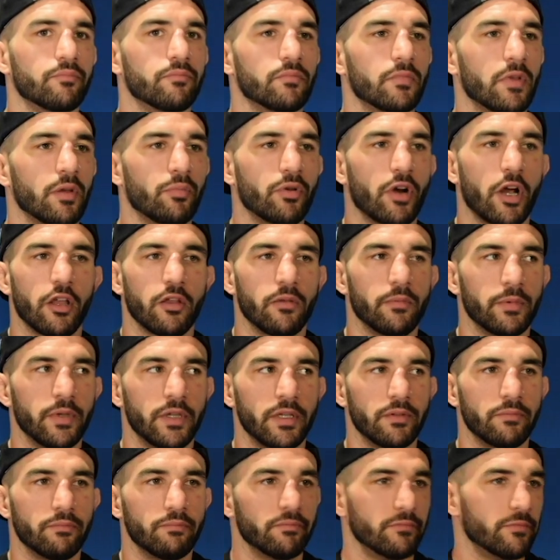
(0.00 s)
I'd probably be
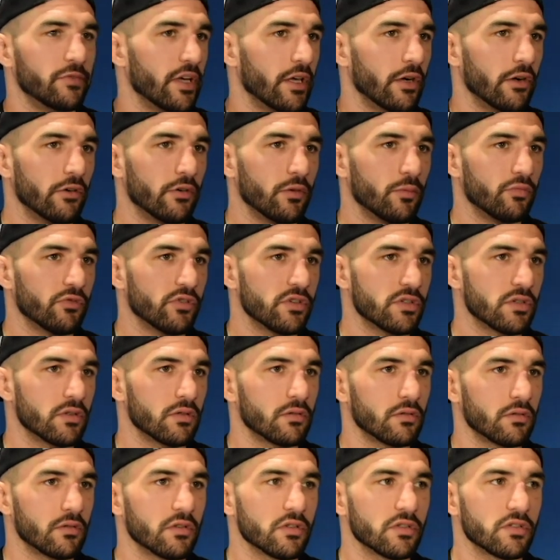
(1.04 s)
dead or in prison.
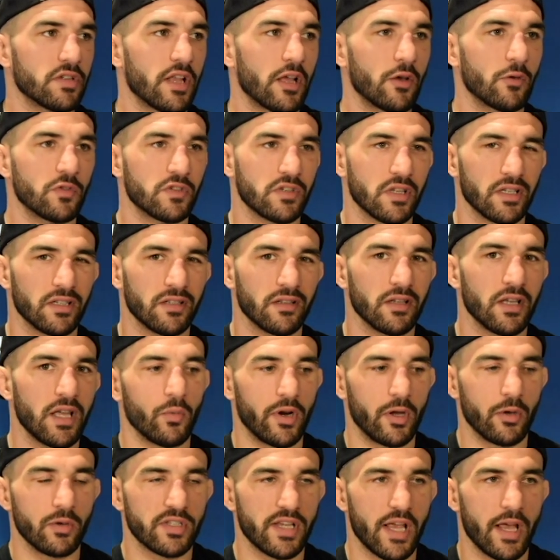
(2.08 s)
Because that was like, when
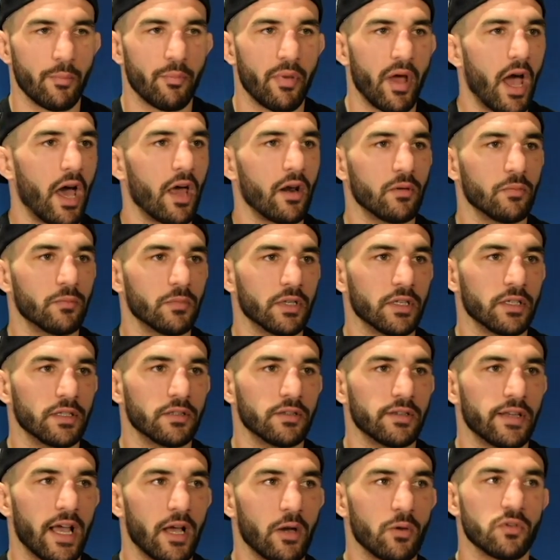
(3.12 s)
I was at bottom, like
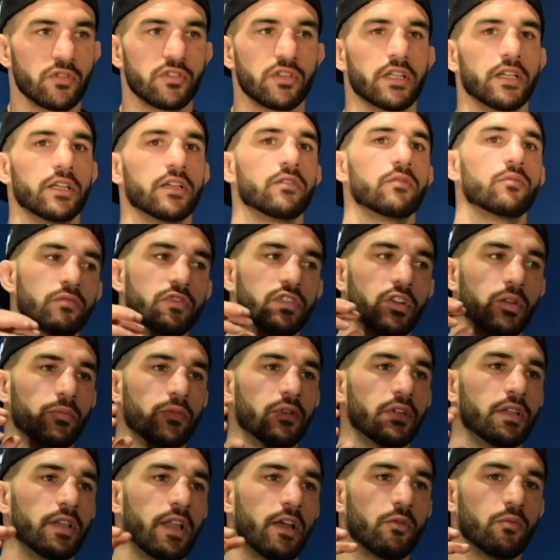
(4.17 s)
that was like
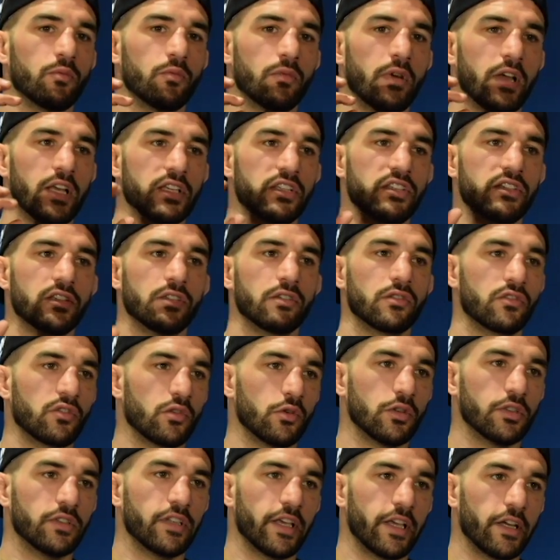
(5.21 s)
something that I still saw at the